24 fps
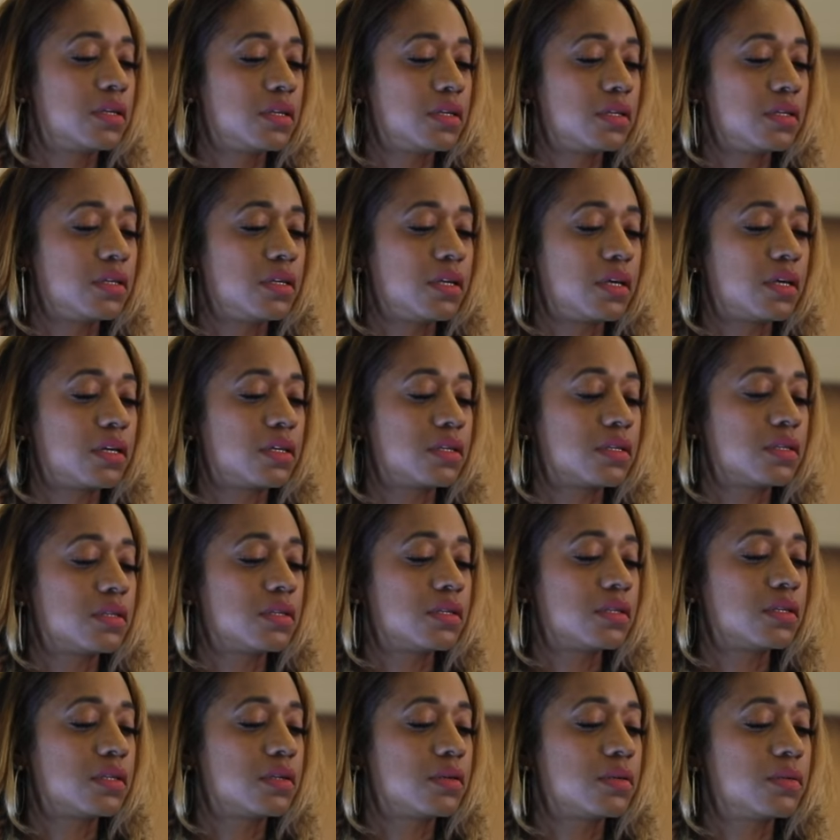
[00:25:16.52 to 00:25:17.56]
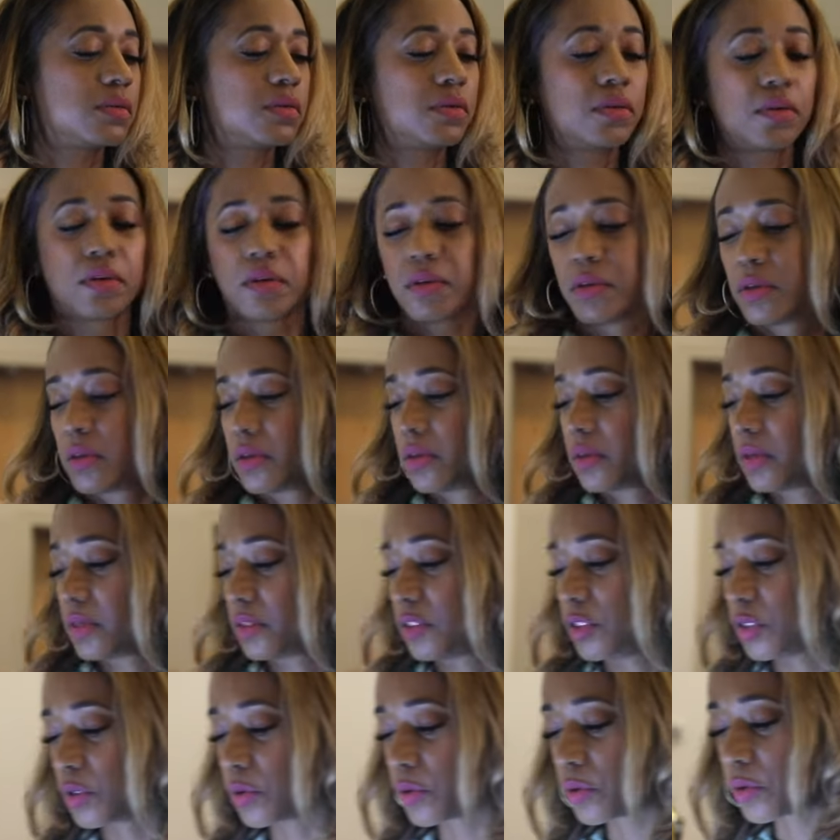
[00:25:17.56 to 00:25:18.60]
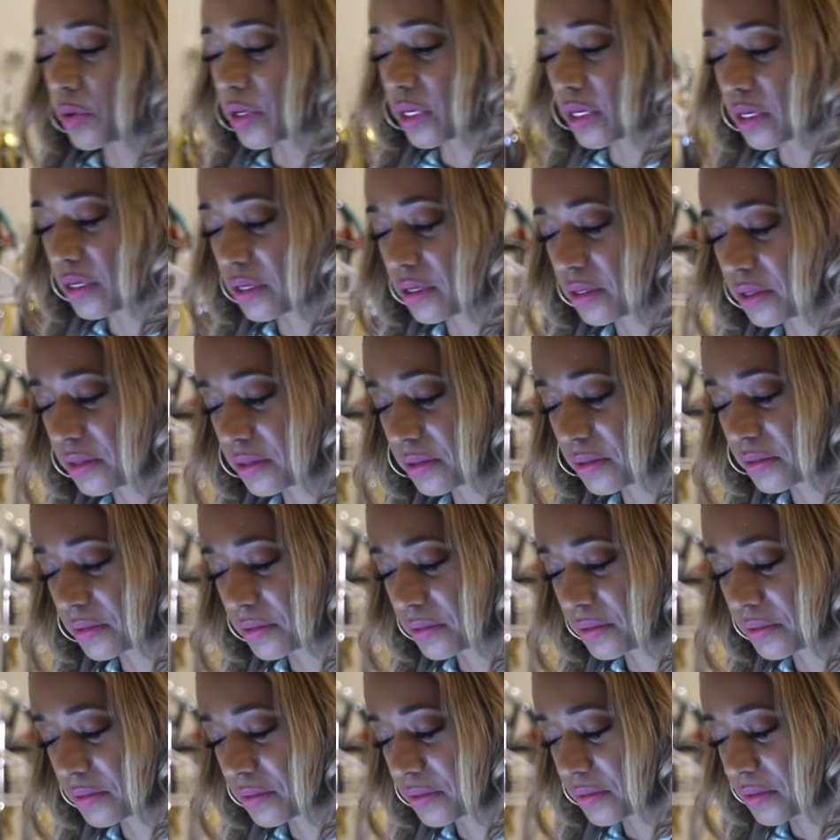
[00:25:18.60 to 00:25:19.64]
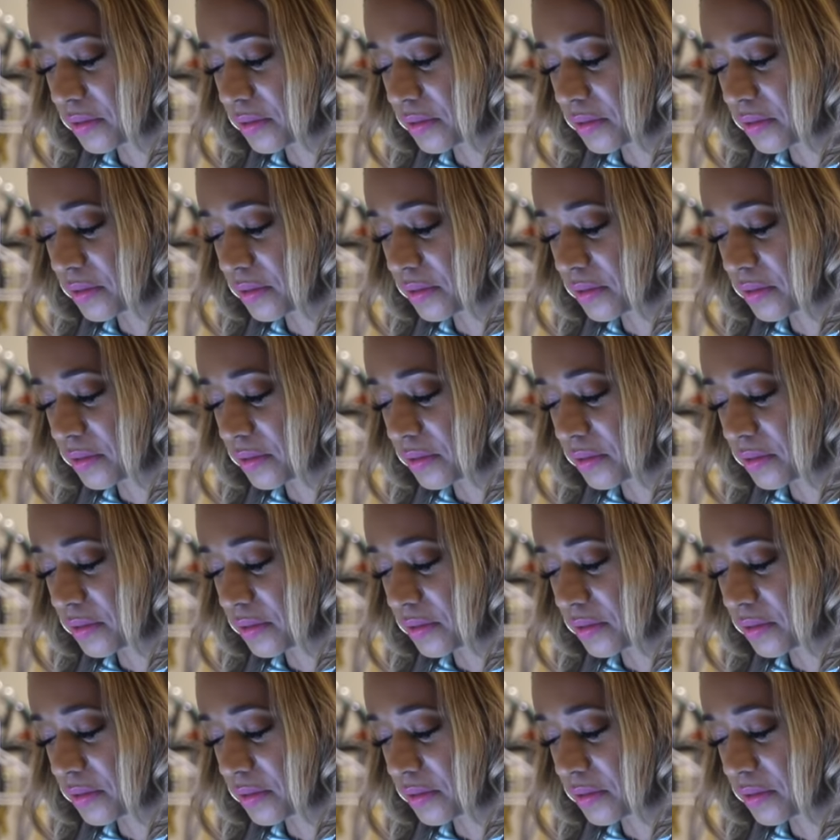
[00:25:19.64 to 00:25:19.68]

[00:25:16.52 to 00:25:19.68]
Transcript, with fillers: and kindness, joy. Yeah.